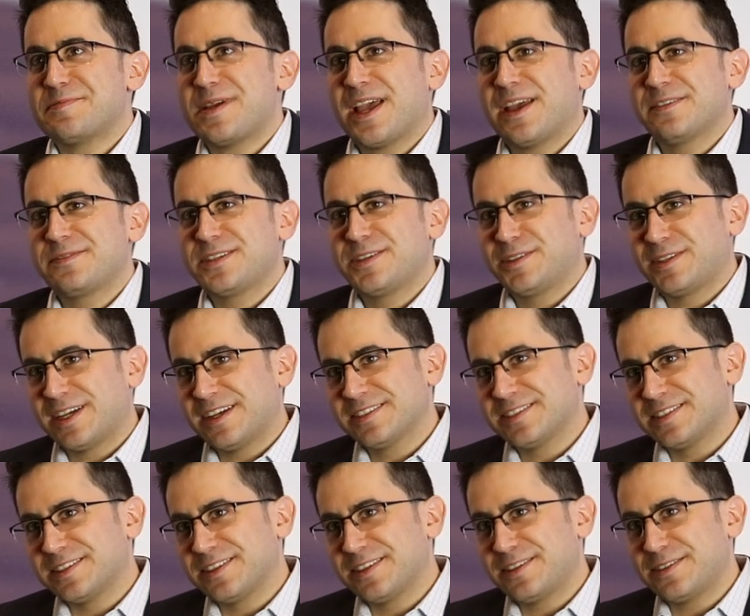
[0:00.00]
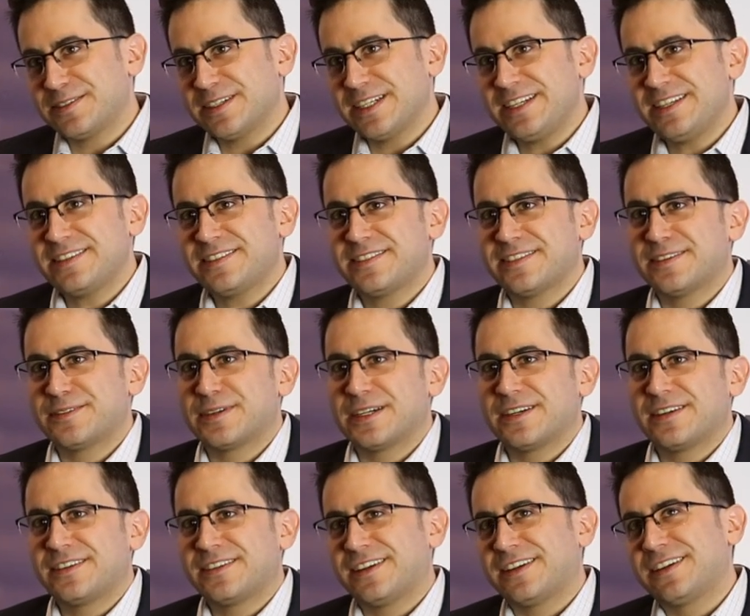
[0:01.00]
May of 2003, so
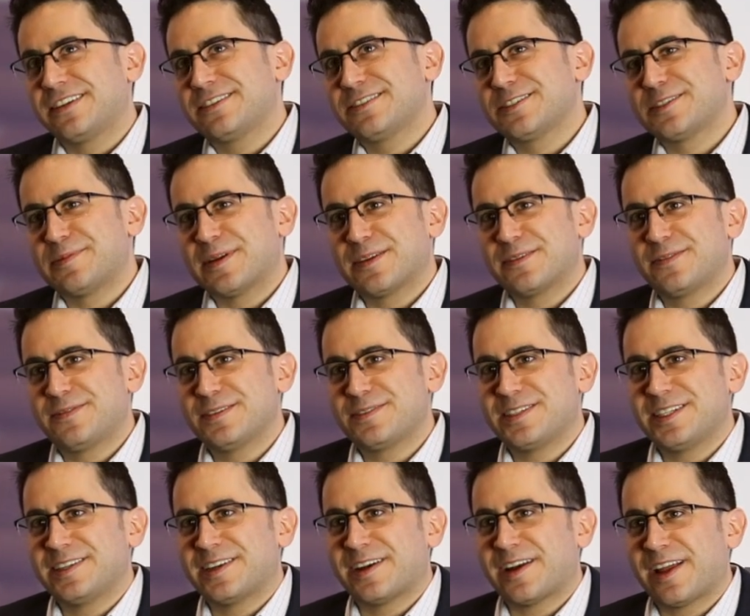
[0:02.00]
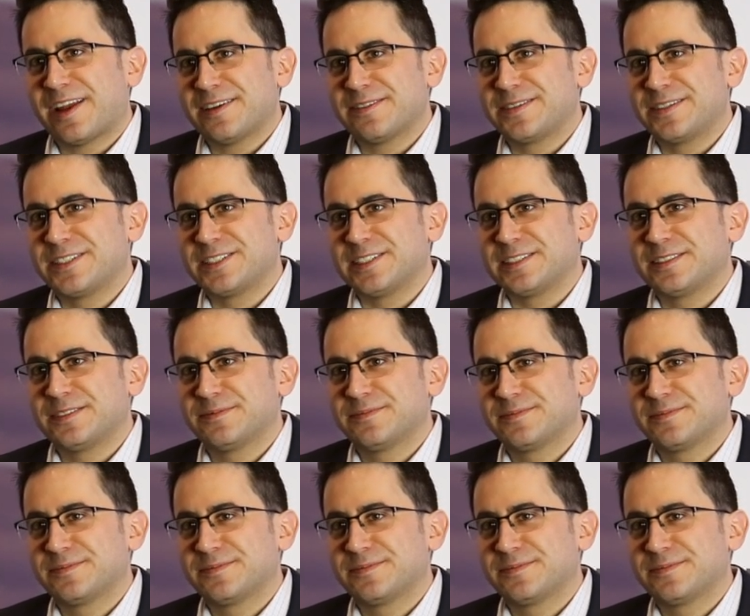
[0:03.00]
we're just about 15 and a half years in.